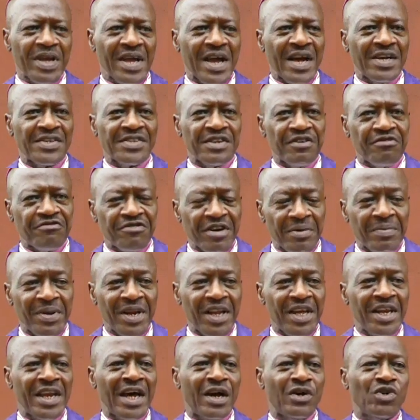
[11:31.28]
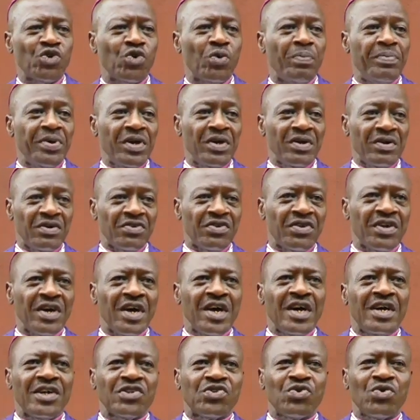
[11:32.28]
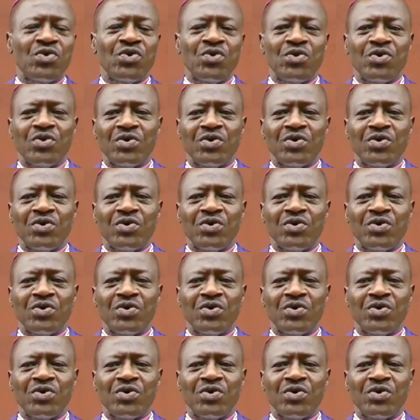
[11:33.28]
He has a family now to build. So